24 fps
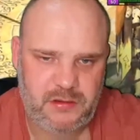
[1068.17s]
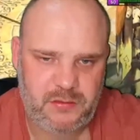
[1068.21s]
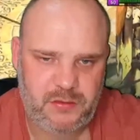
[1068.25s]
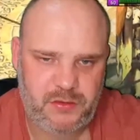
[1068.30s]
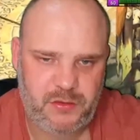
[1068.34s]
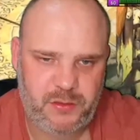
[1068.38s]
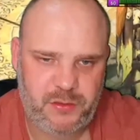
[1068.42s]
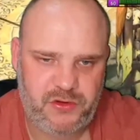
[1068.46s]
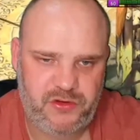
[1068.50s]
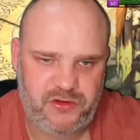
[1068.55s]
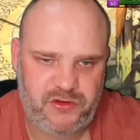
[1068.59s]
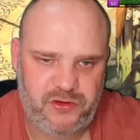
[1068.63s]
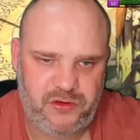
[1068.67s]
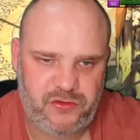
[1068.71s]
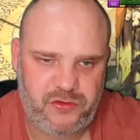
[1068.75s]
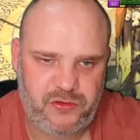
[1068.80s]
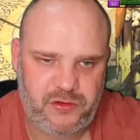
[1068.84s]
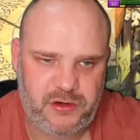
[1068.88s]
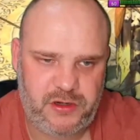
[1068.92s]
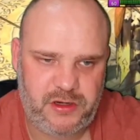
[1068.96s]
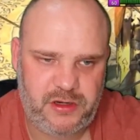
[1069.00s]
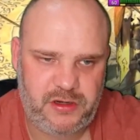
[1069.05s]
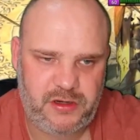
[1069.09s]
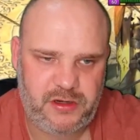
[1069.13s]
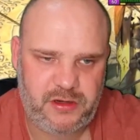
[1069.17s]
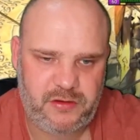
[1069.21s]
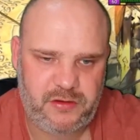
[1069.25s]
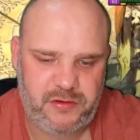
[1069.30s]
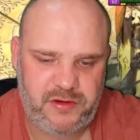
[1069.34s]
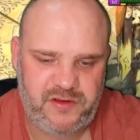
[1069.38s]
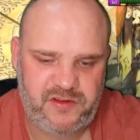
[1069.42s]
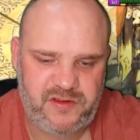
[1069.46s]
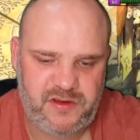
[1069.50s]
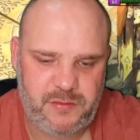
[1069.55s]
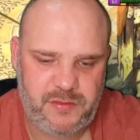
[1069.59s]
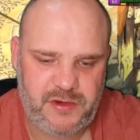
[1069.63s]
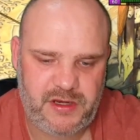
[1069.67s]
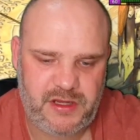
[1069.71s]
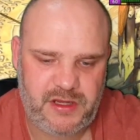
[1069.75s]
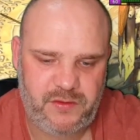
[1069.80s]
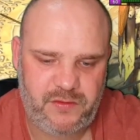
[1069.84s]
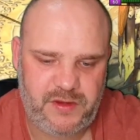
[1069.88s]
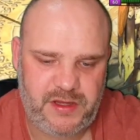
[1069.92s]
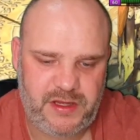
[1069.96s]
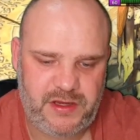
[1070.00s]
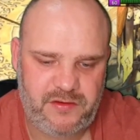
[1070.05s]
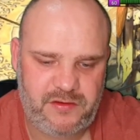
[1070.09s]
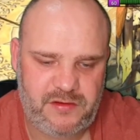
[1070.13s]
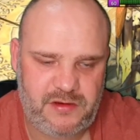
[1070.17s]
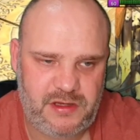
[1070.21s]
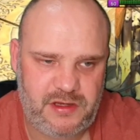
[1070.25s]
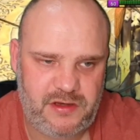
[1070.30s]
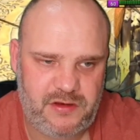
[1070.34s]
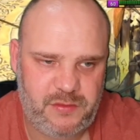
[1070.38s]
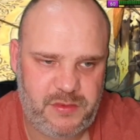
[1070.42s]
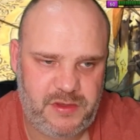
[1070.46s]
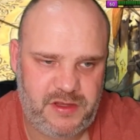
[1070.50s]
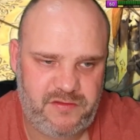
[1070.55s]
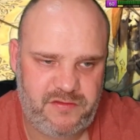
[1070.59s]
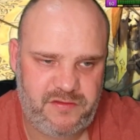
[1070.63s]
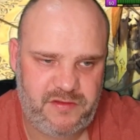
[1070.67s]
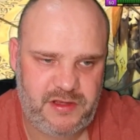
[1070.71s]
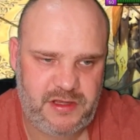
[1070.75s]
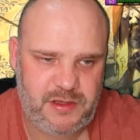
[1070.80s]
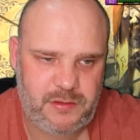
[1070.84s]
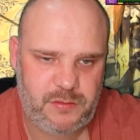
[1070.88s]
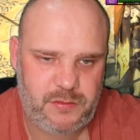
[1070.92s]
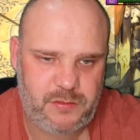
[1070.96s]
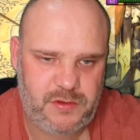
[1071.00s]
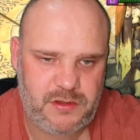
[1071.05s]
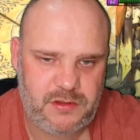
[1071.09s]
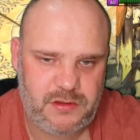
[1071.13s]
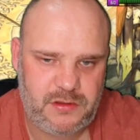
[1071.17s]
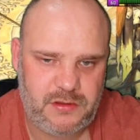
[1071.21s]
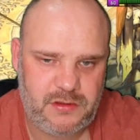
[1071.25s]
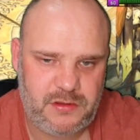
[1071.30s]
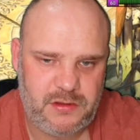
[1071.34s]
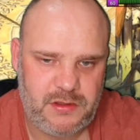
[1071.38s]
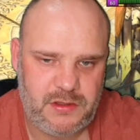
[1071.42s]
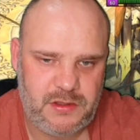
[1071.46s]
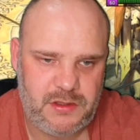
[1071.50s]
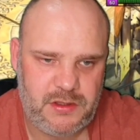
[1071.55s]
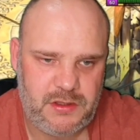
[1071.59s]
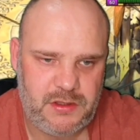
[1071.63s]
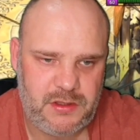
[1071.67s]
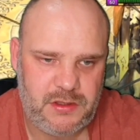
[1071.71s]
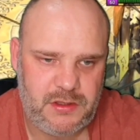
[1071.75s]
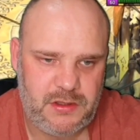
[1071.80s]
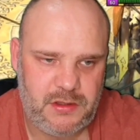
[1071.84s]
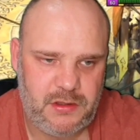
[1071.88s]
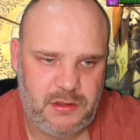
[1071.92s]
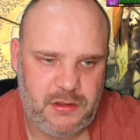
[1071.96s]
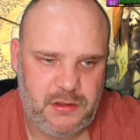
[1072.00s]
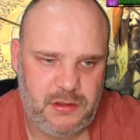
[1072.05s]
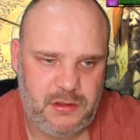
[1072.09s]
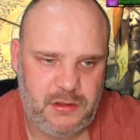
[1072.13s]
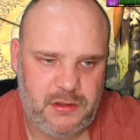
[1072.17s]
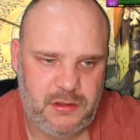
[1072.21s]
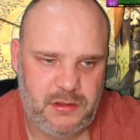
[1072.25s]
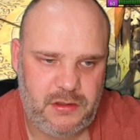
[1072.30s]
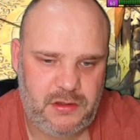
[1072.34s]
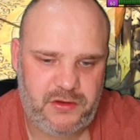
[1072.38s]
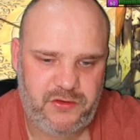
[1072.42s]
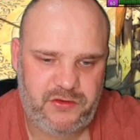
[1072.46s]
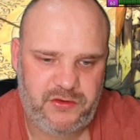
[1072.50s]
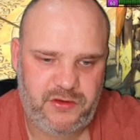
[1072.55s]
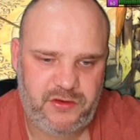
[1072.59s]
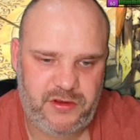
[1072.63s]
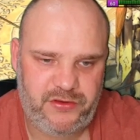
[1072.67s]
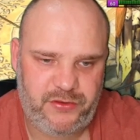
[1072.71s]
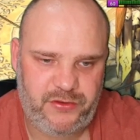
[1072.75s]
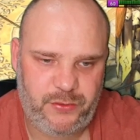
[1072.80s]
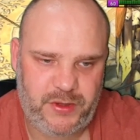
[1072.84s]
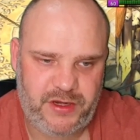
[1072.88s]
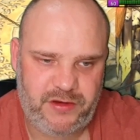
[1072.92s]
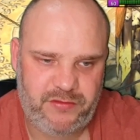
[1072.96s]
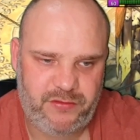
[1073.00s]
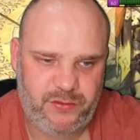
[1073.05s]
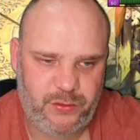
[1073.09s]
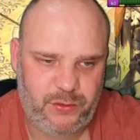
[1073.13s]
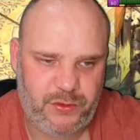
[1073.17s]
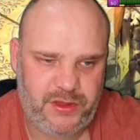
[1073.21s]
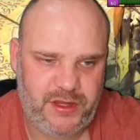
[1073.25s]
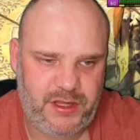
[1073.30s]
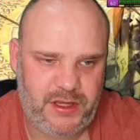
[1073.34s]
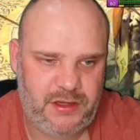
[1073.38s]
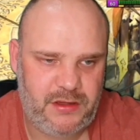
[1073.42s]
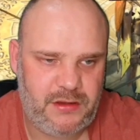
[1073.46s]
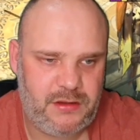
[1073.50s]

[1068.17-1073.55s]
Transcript: Probably should try and increase some of those actually, to be fair, but hindsight's a wonderful thing.